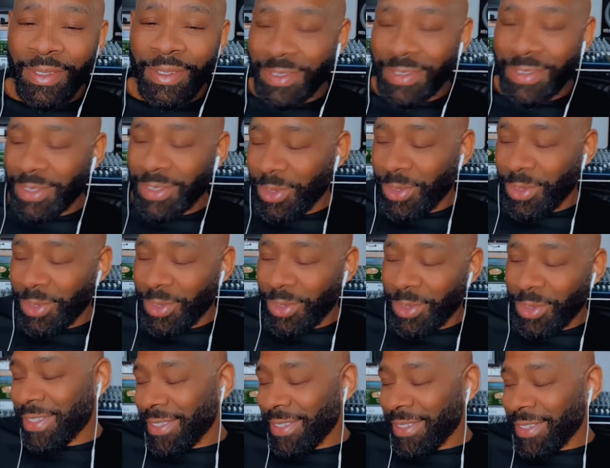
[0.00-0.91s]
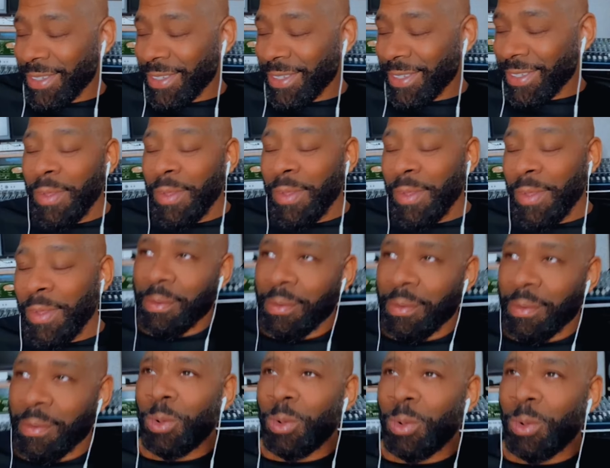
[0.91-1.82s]
So,
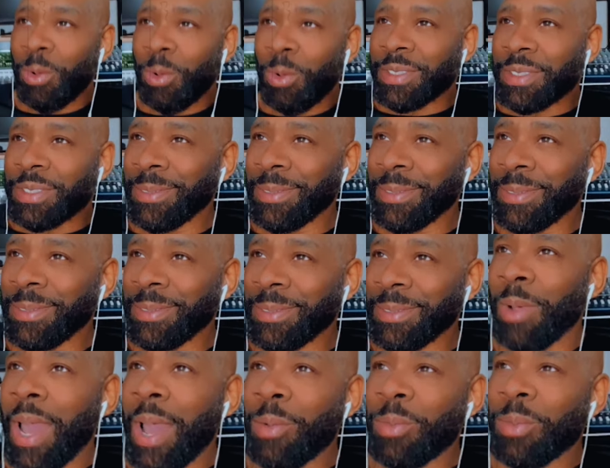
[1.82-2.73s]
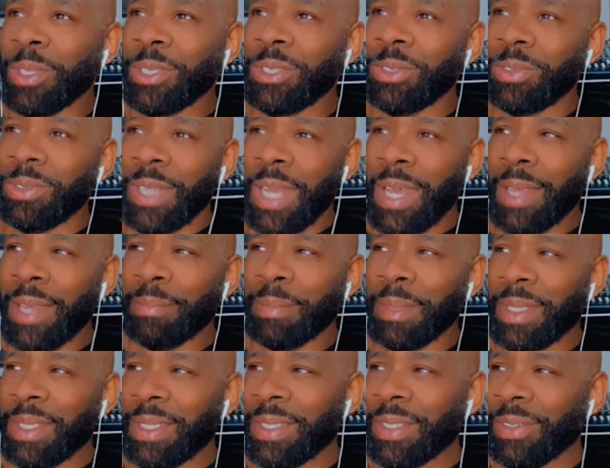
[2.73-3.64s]
of course. I mean, why would you not
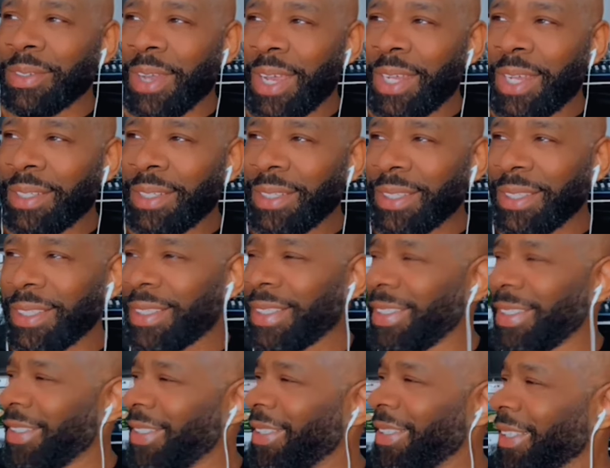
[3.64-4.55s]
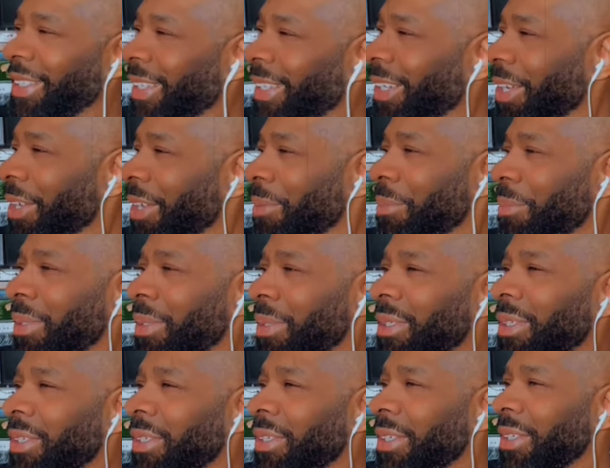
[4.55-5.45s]
be, right?
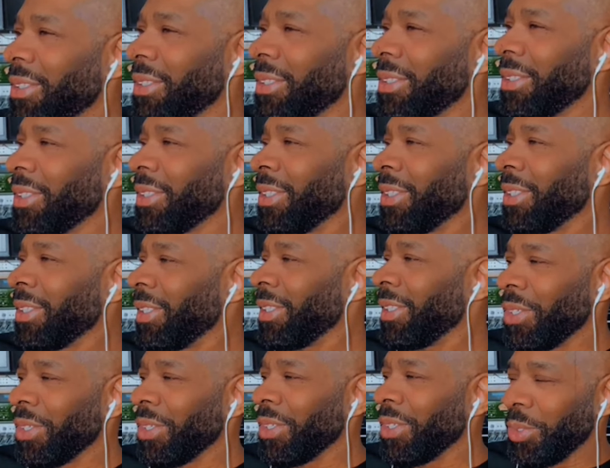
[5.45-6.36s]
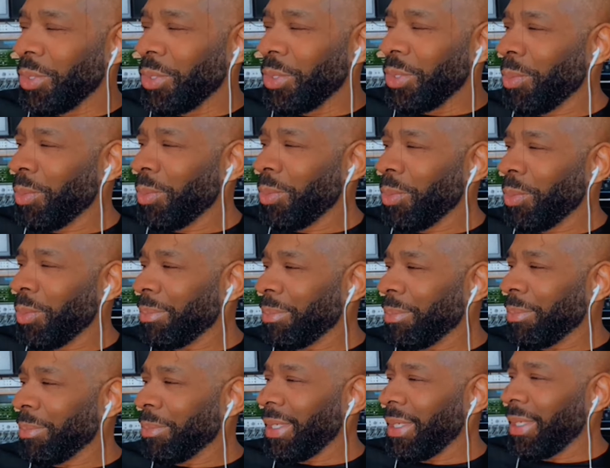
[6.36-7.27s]
Because you wouldn't
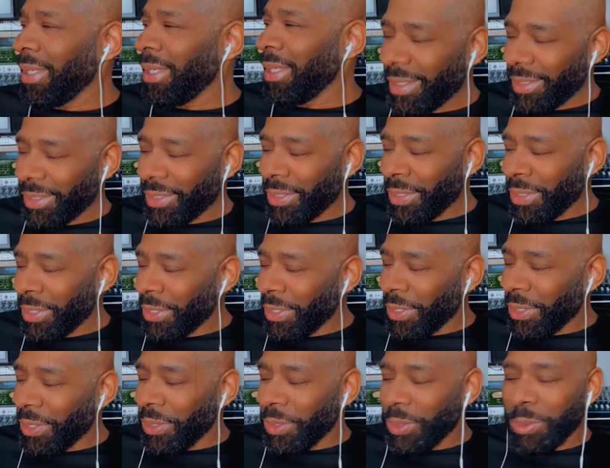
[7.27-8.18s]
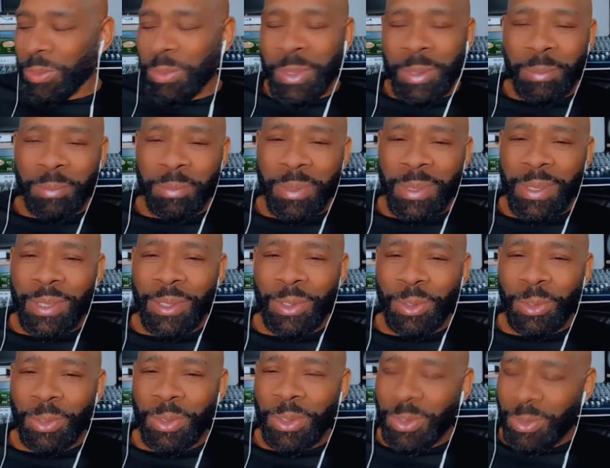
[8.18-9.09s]
be
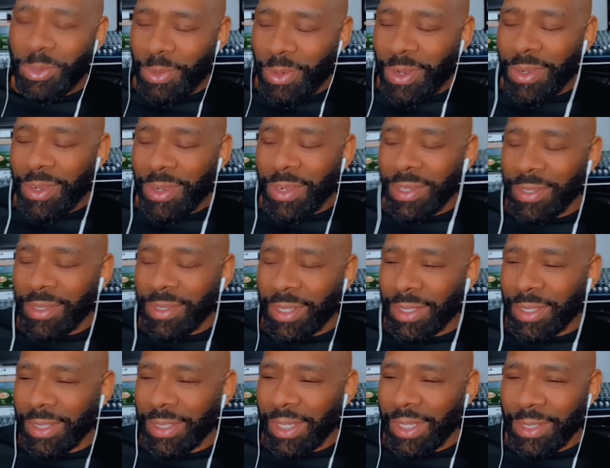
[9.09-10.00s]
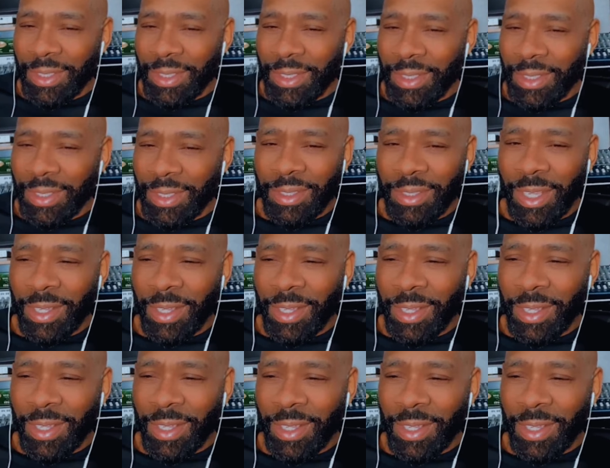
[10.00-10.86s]
who you are at the end of the day.